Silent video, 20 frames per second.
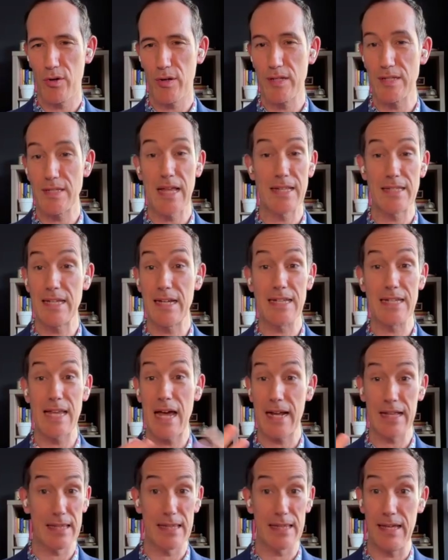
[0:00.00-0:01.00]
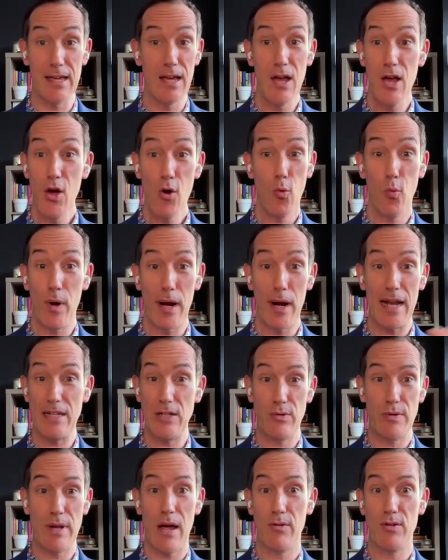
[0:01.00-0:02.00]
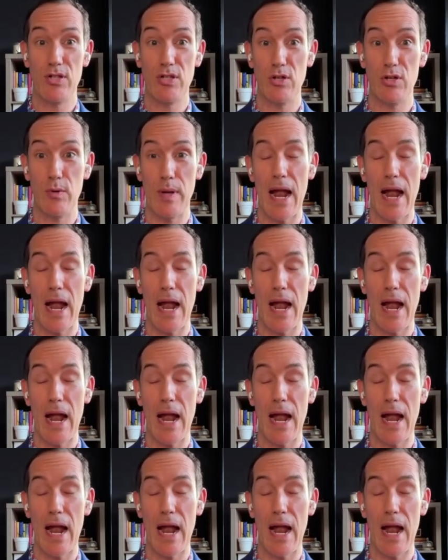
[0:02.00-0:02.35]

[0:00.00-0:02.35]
because that's exactly what I do now too.